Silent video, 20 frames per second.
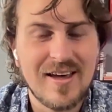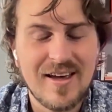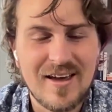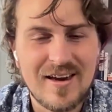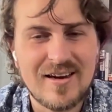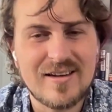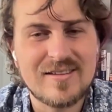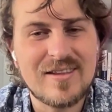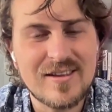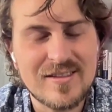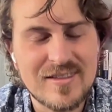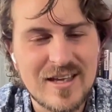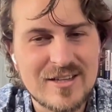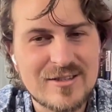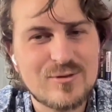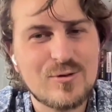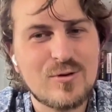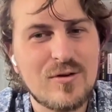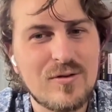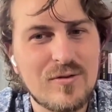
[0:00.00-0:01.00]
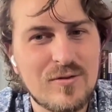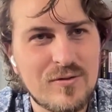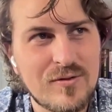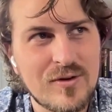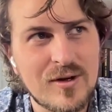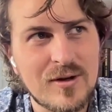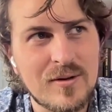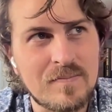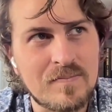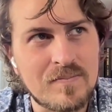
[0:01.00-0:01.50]
And I think that's sort of
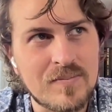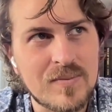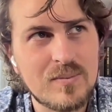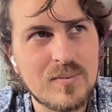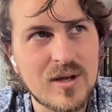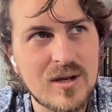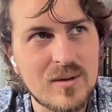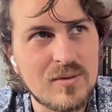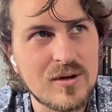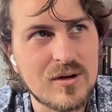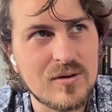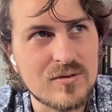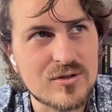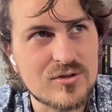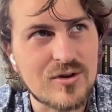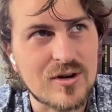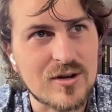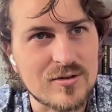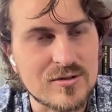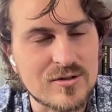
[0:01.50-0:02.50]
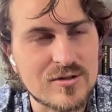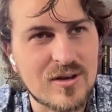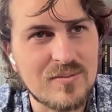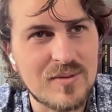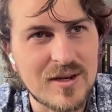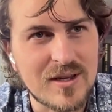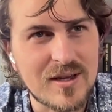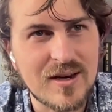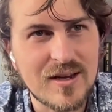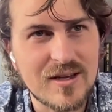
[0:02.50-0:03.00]
been a bit of a struggle. So I've
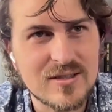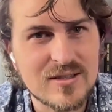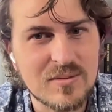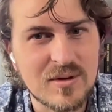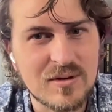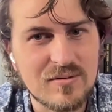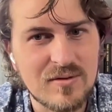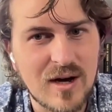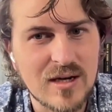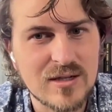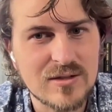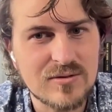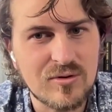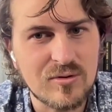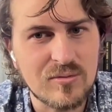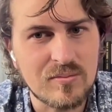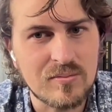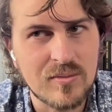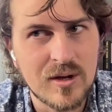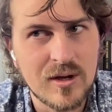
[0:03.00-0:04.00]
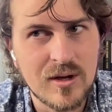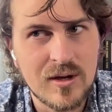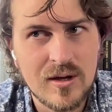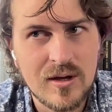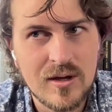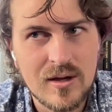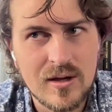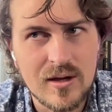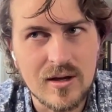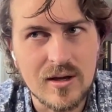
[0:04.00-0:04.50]
been getting some advice from
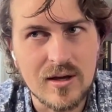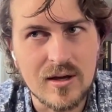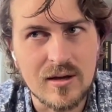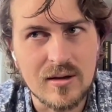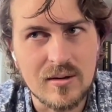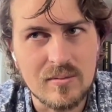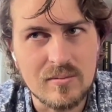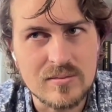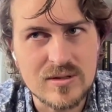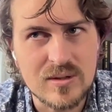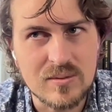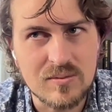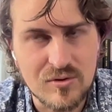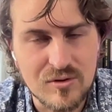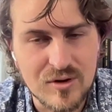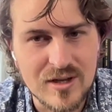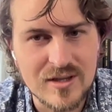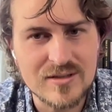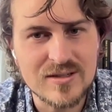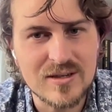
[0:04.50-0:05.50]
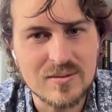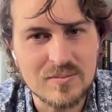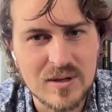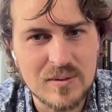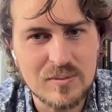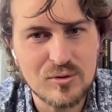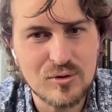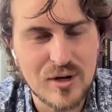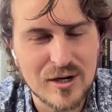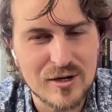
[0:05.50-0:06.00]
some friends and
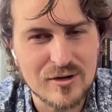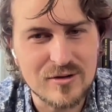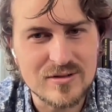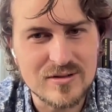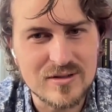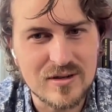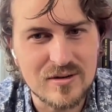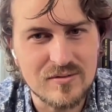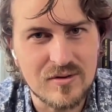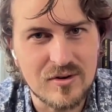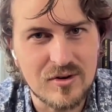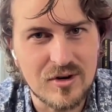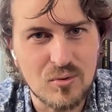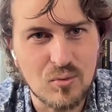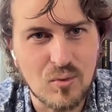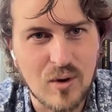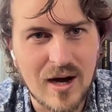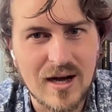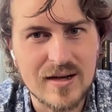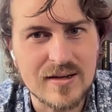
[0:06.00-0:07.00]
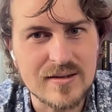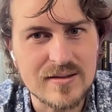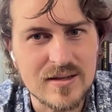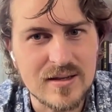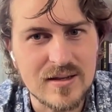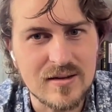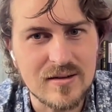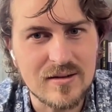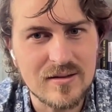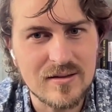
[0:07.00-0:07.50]
people who I consider very wise
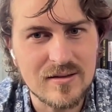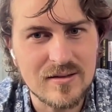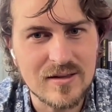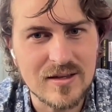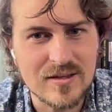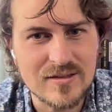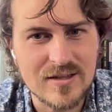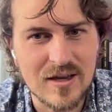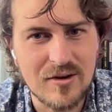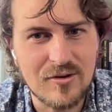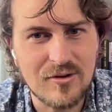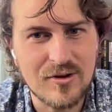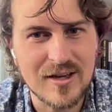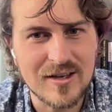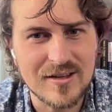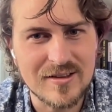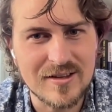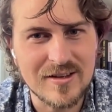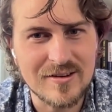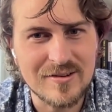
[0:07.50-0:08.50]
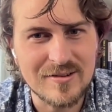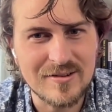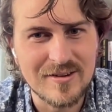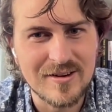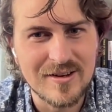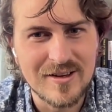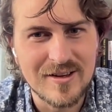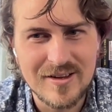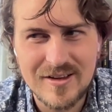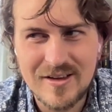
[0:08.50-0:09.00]
in this area, and then
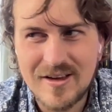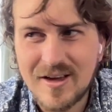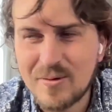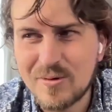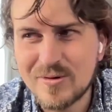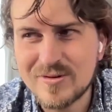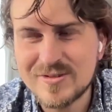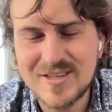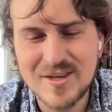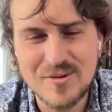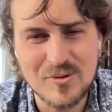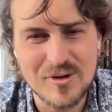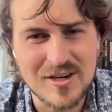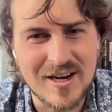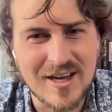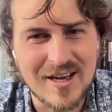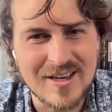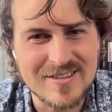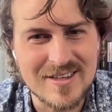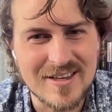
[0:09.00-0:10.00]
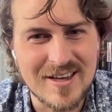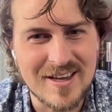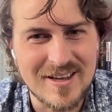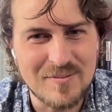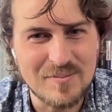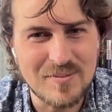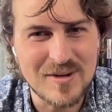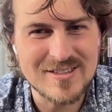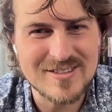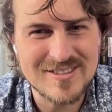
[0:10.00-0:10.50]
we'll see what lies
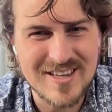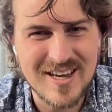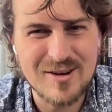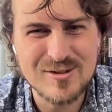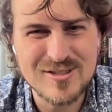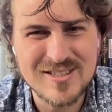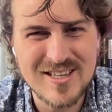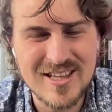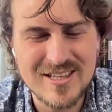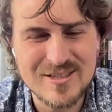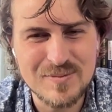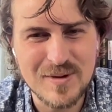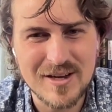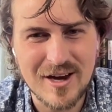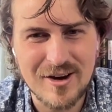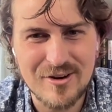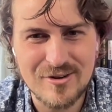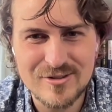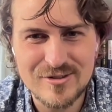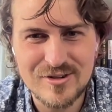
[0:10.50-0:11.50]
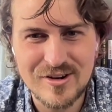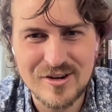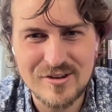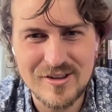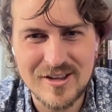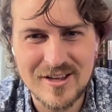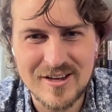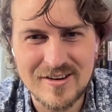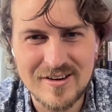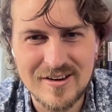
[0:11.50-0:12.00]
ahead. But I would say that's my current
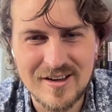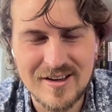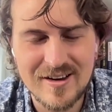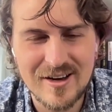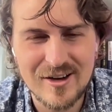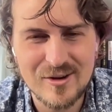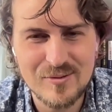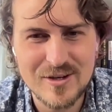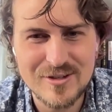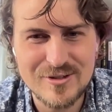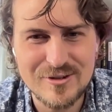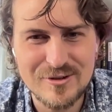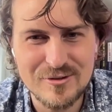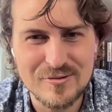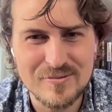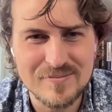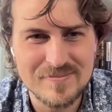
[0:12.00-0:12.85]
struggle. And how about you?